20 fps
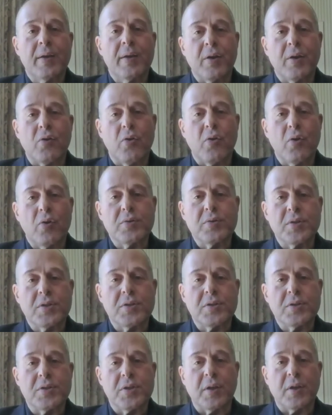
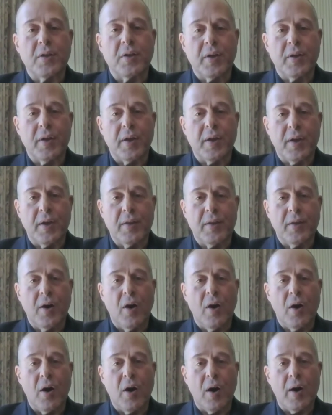Necrosis Signaling in the
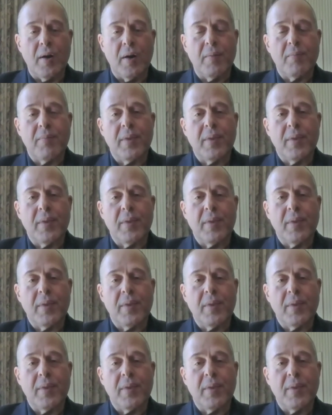Heart.